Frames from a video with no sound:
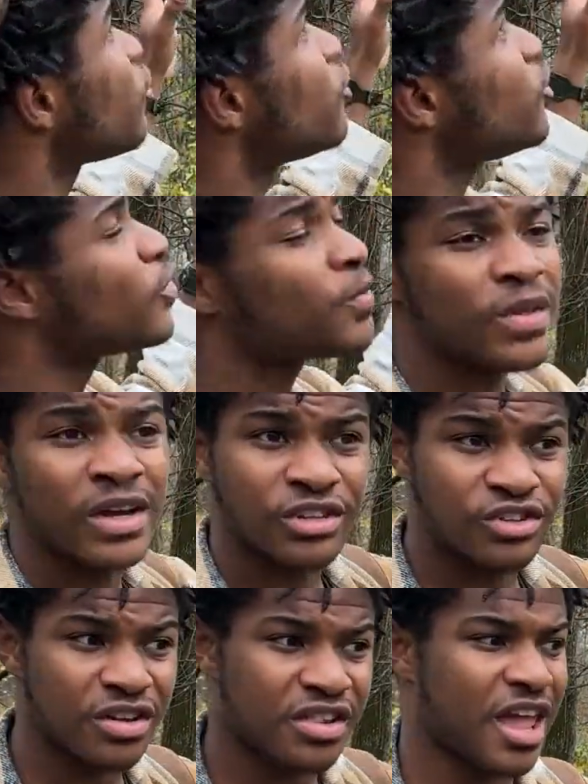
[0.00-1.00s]
you
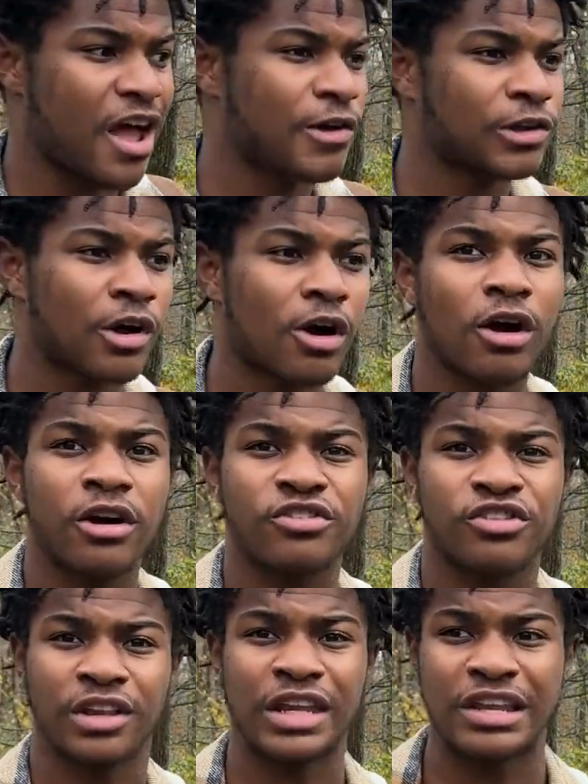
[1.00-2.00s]
just how
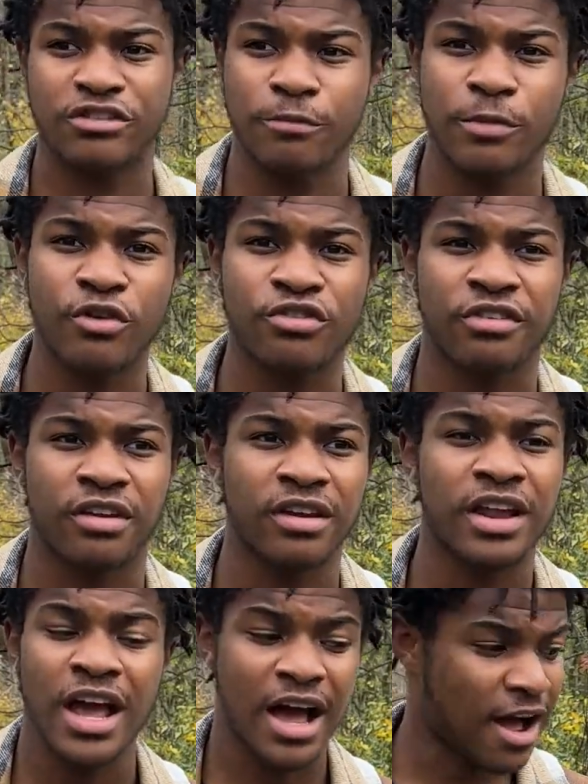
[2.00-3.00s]
large the distribution
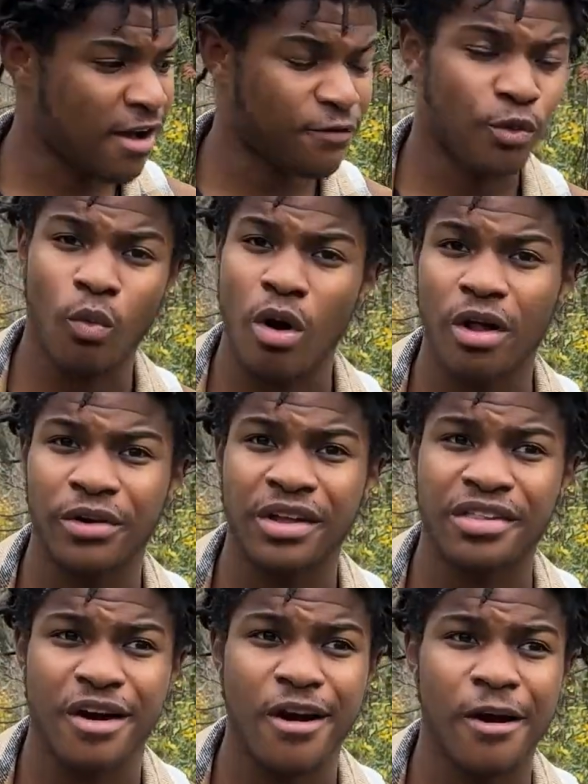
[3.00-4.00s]
of the
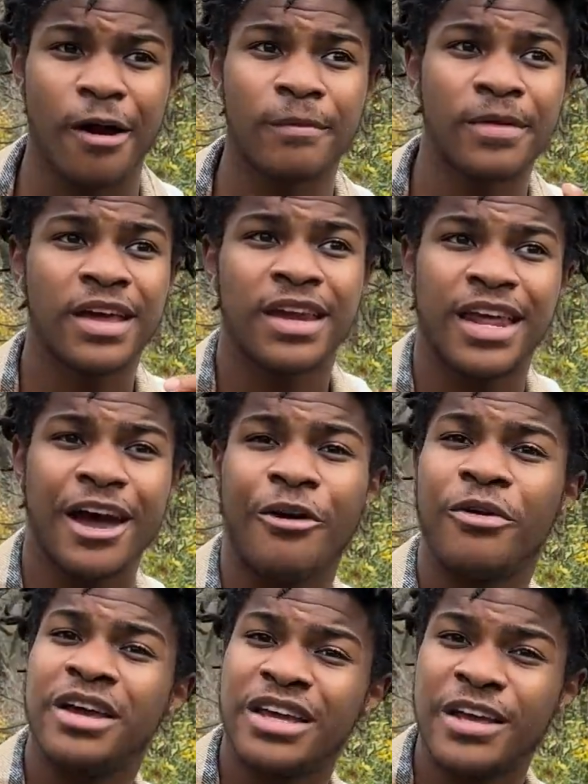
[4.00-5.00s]
walnuts are. Now,
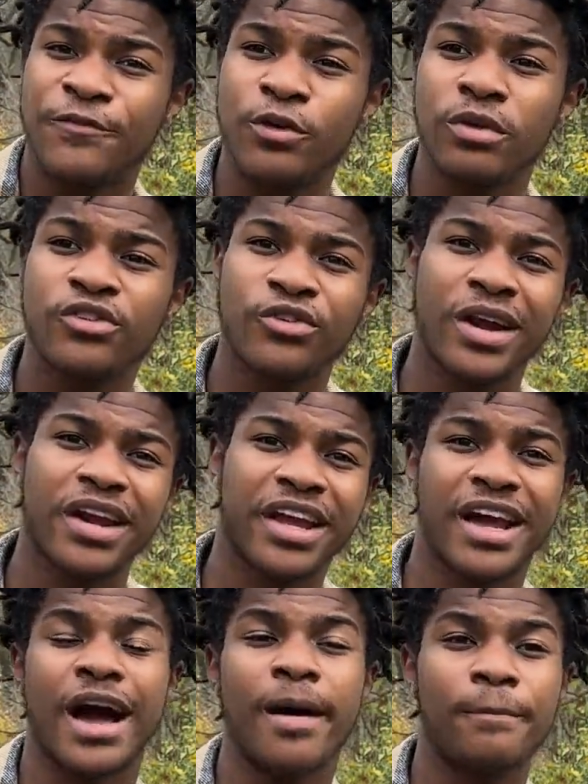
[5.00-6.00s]
if you were trying to
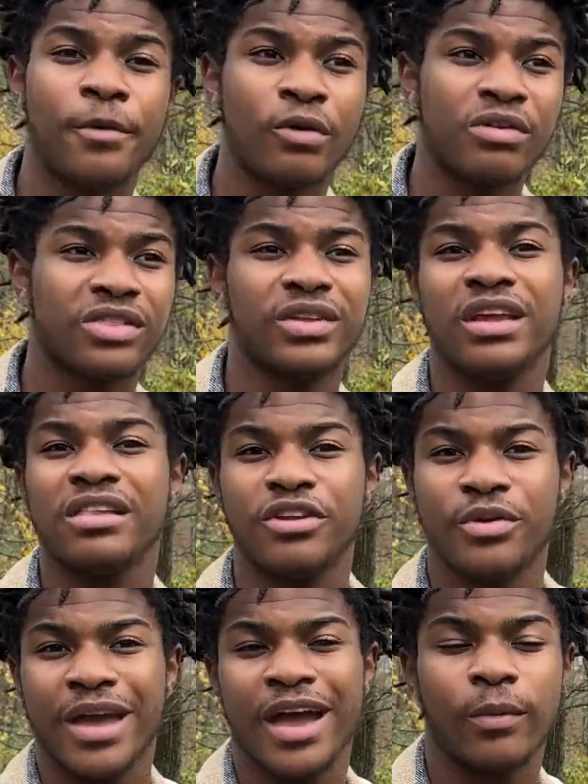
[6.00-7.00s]
compost these and
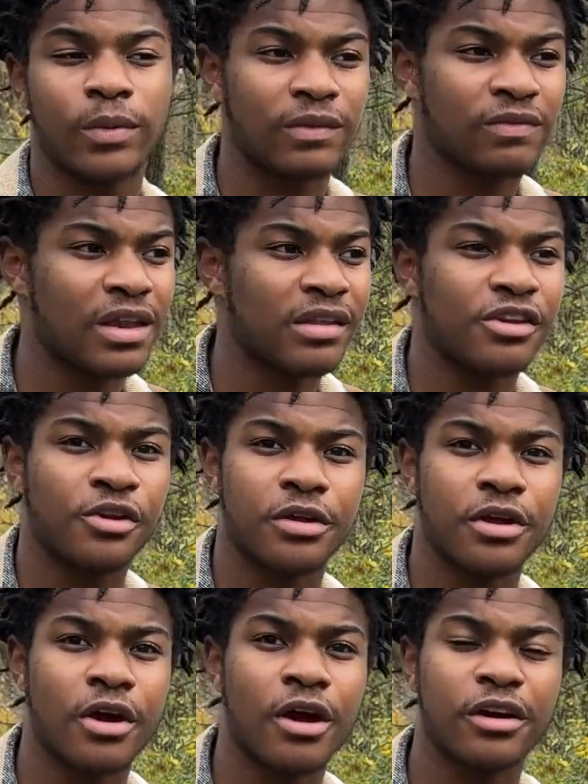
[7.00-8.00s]
you had one of these in your
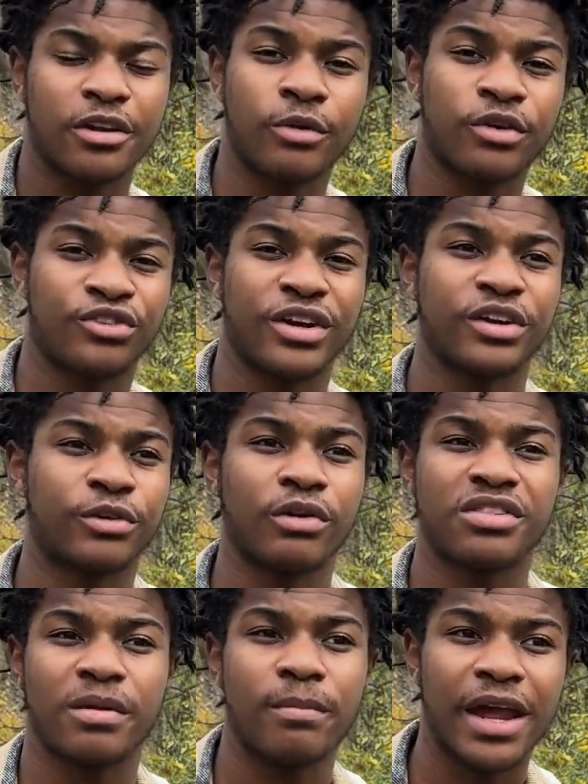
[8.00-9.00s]
yard and you were trying to grow
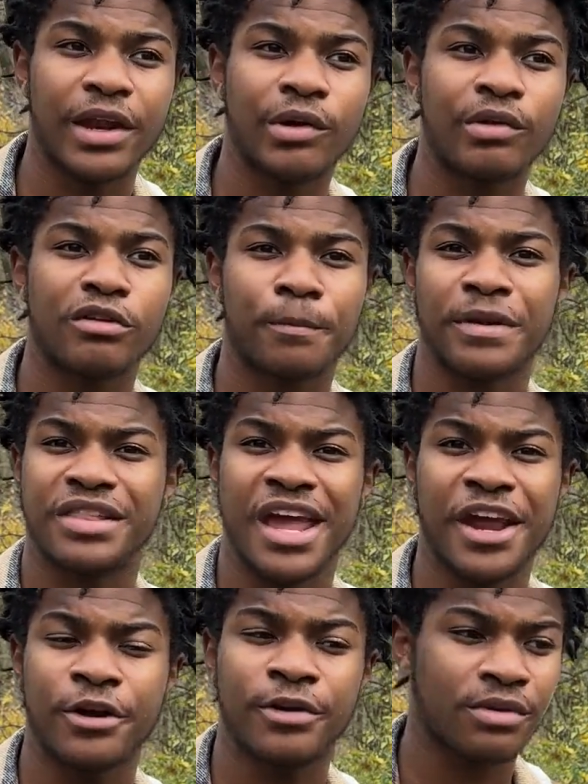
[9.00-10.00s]
tomatoes or
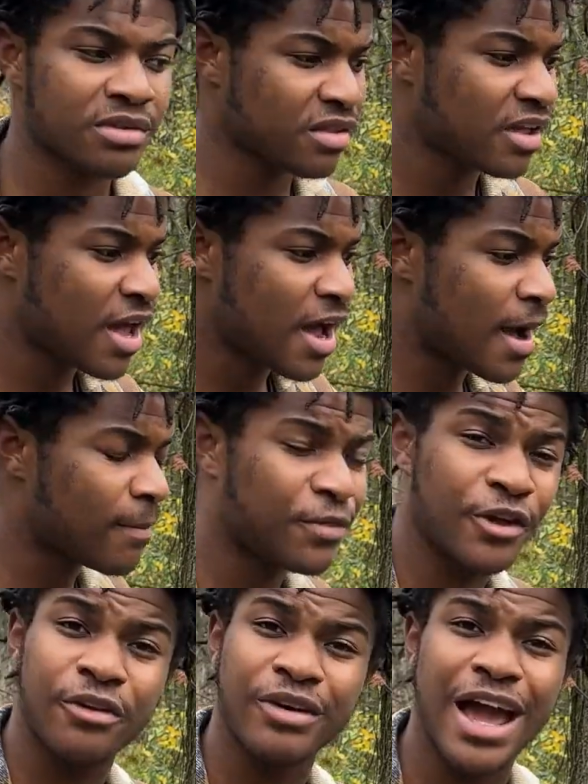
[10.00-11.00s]
potatoes,
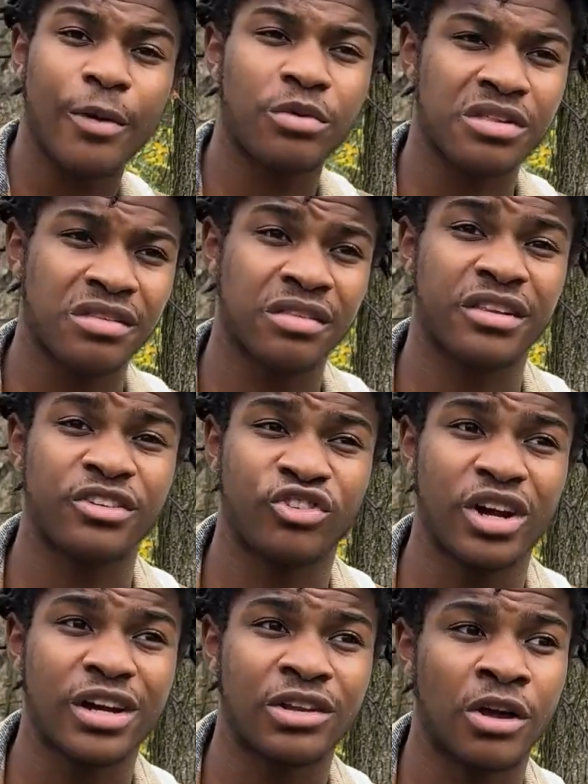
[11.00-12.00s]
they're not resistant to
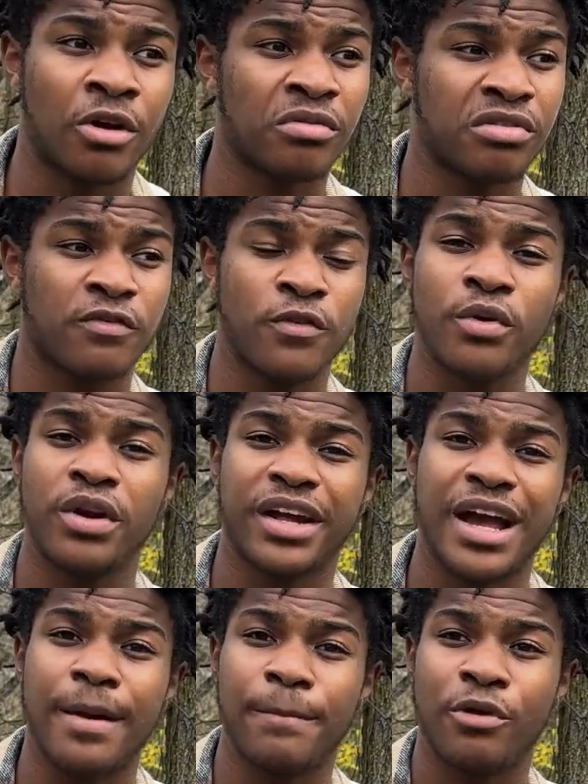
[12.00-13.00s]
juglone. So if you were to
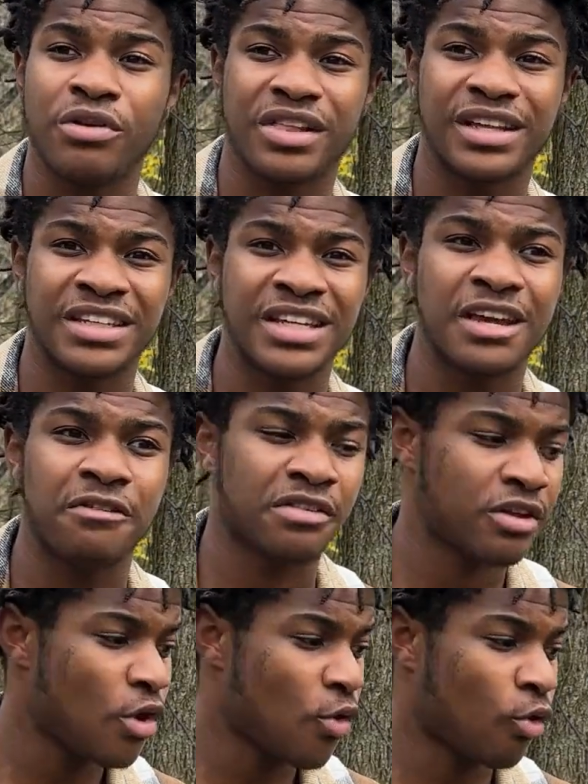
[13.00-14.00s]
compost the leaves
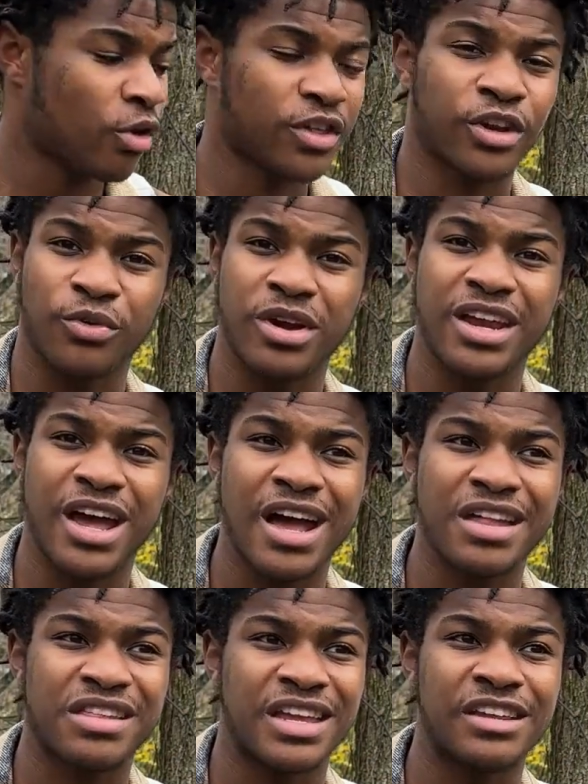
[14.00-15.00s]
or the green
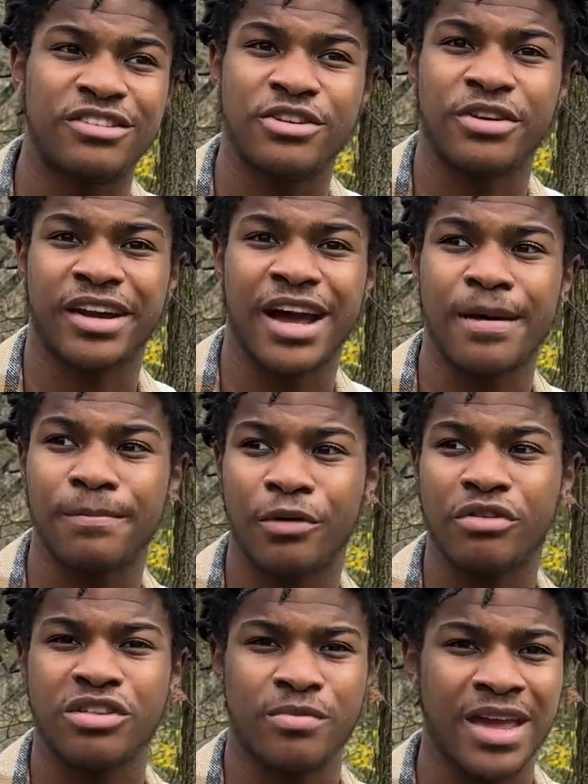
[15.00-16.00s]
husk into your
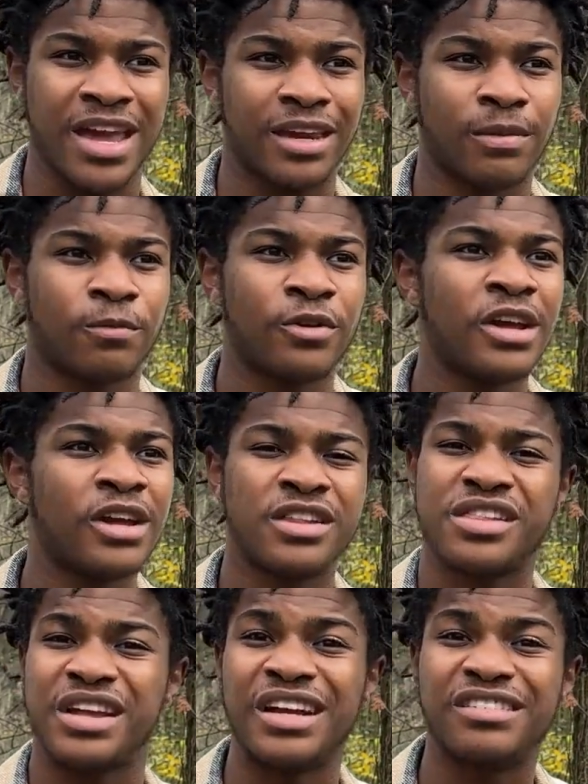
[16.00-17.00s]
compost, you may end up
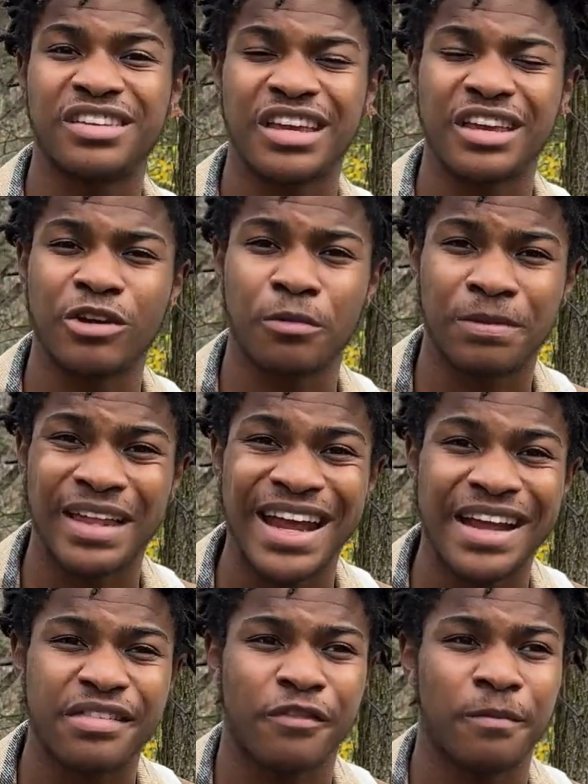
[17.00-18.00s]
stunting your
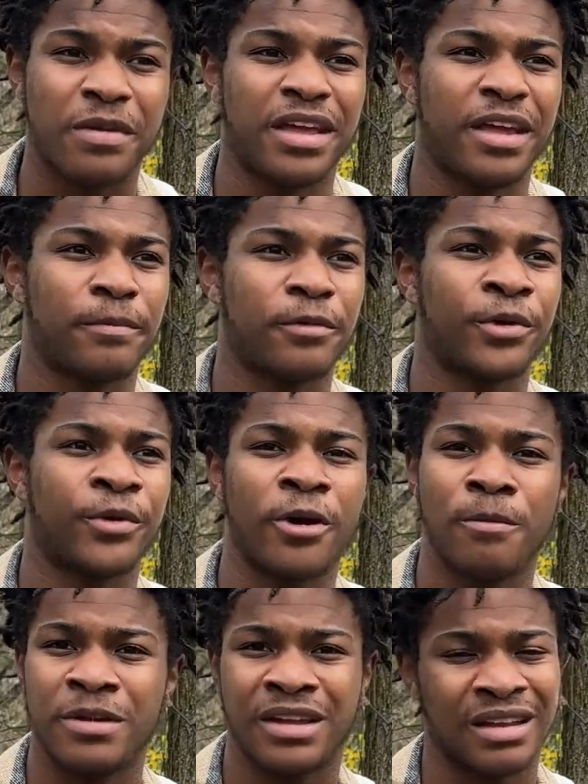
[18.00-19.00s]
plants from being able to
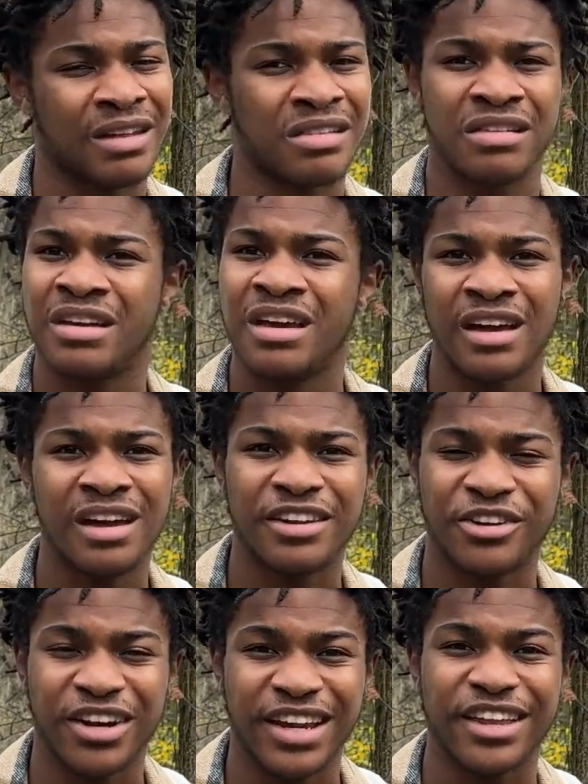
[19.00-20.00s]
grow because
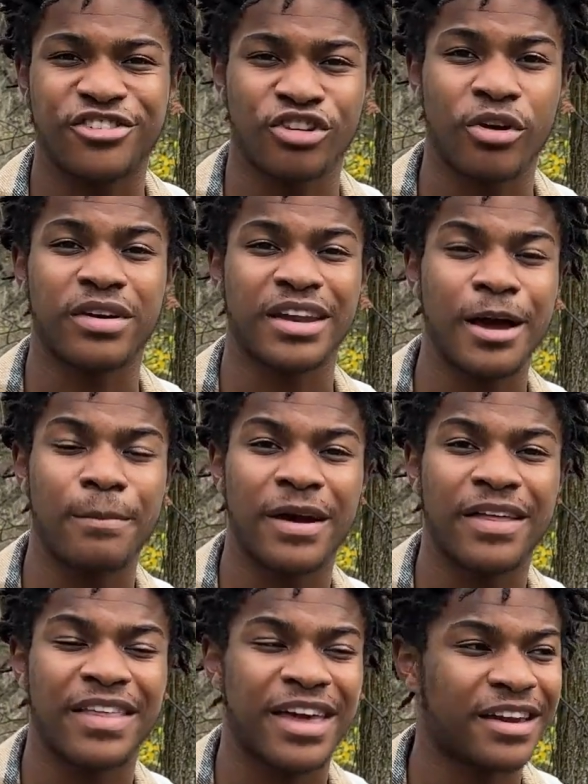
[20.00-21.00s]
they're going to get choked out
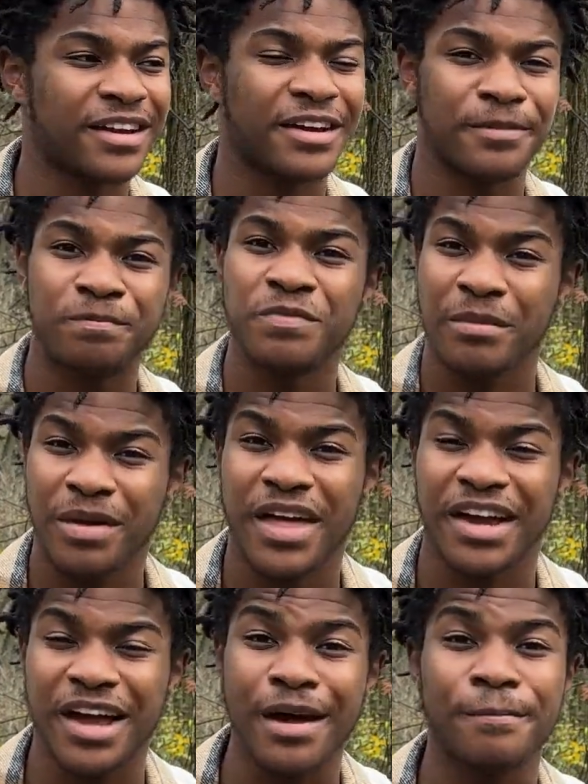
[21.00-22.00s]
by
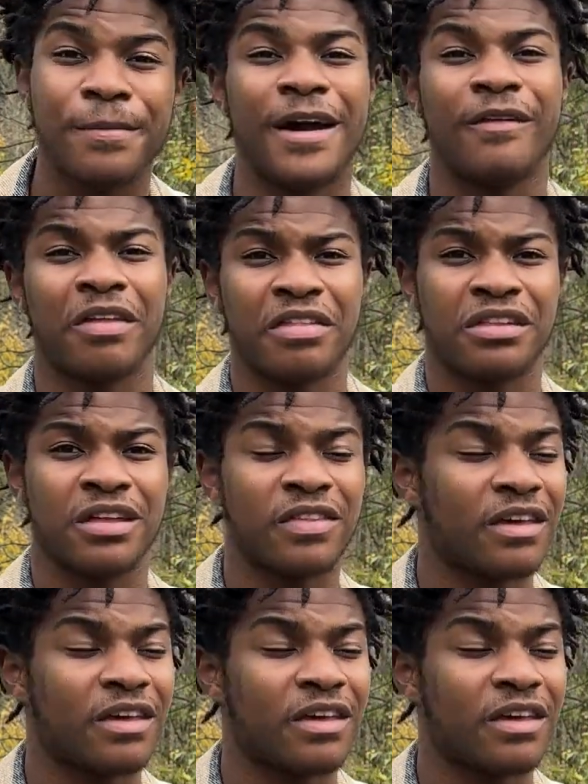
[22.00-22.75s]
that compound that's in